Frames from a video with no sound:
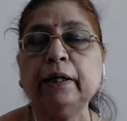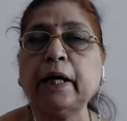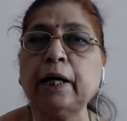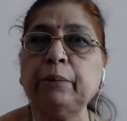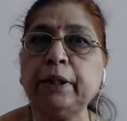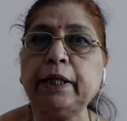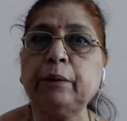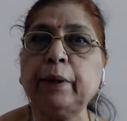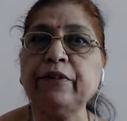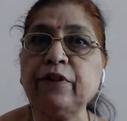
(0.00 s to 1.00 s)
can be
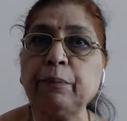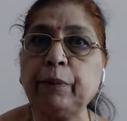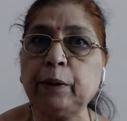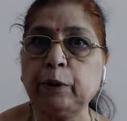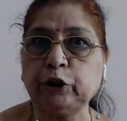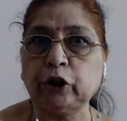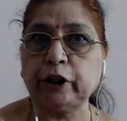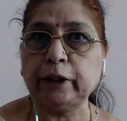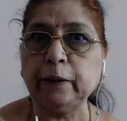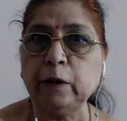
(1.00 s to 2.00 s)
done by simple
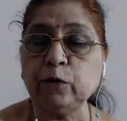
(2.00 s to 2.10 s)
majority.